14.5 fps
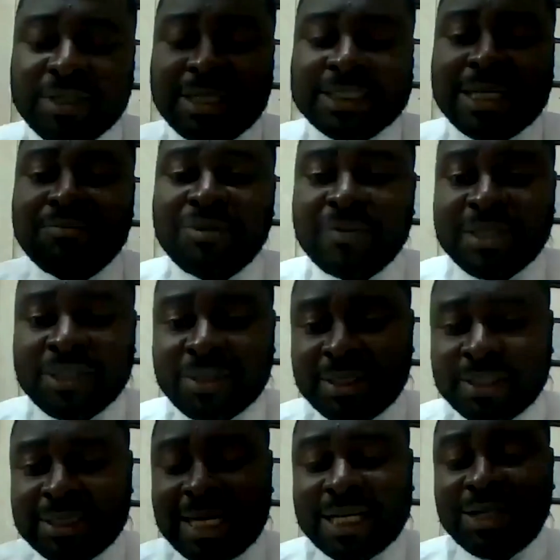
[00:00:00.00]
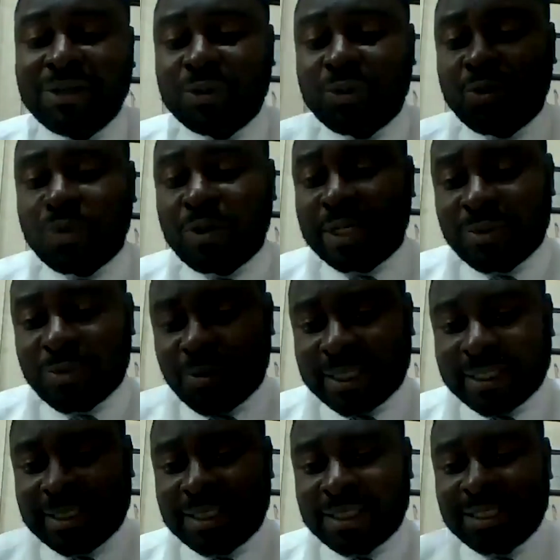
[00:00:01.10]
moving the joints are not working well.
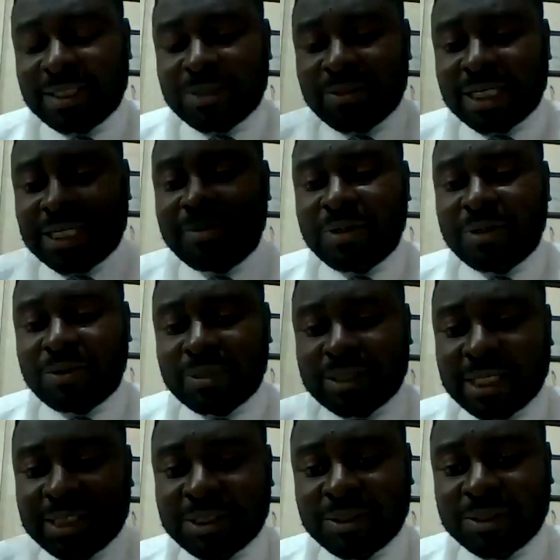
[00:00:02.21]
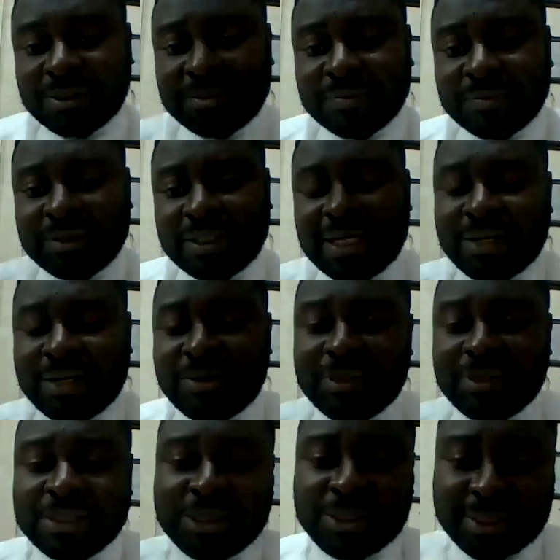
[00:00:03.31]
So there can be contractures across the
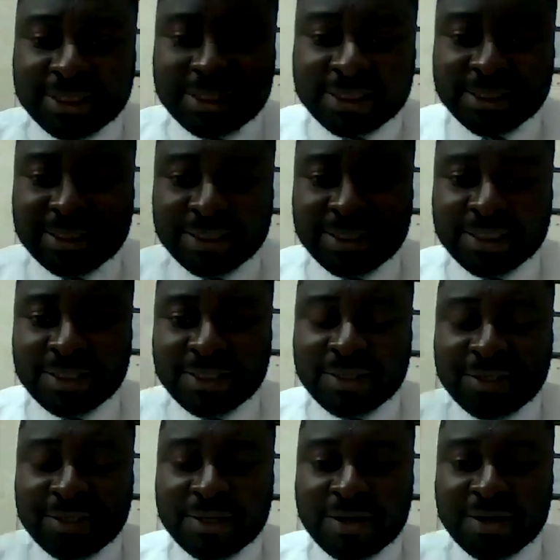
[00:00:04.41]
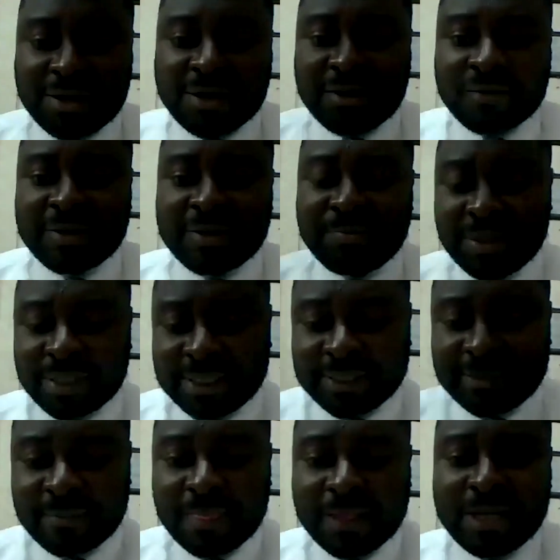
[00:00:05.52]
joints of the body.
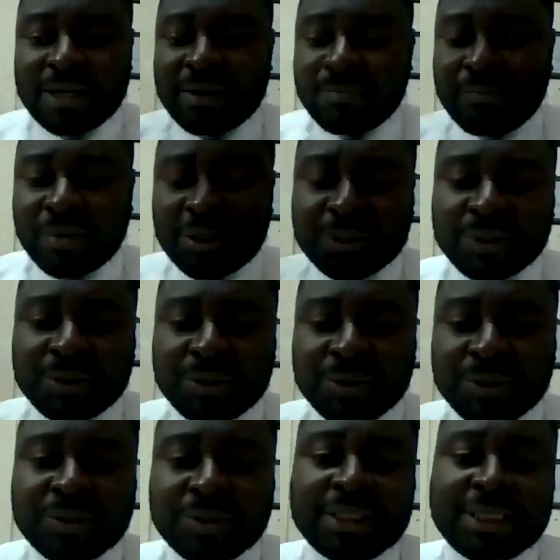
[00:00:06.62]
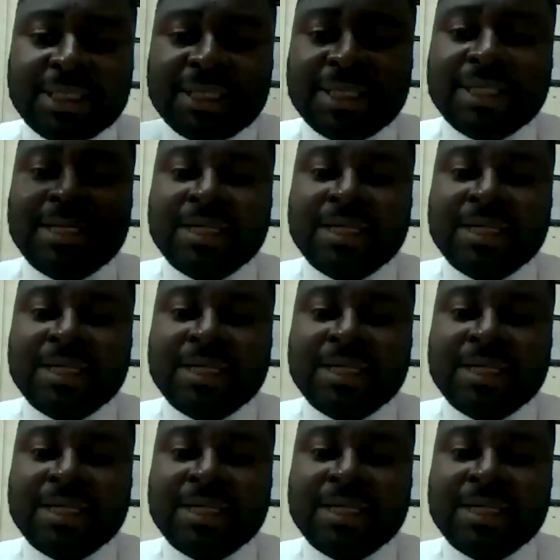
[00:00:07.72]
More so, the